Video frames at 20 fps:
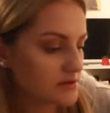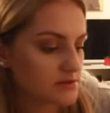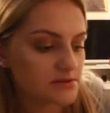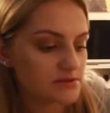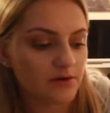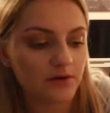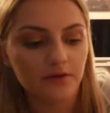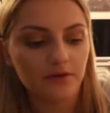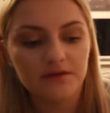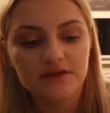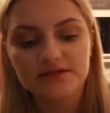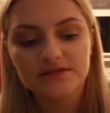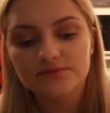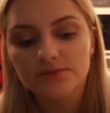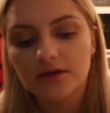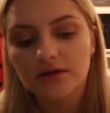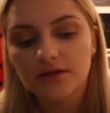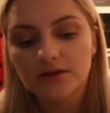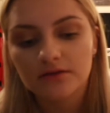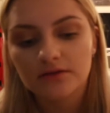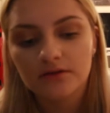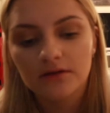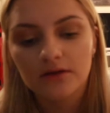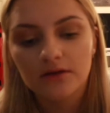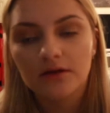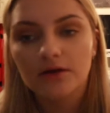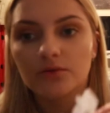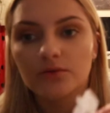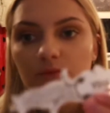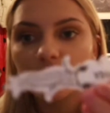So I got this one,
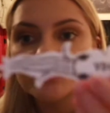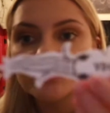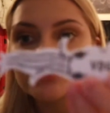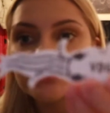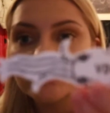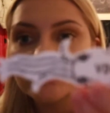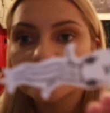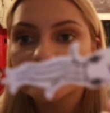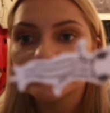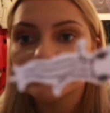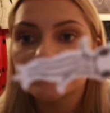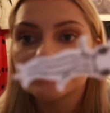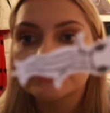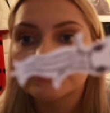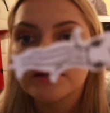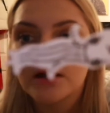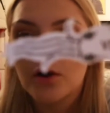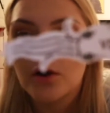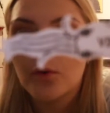which is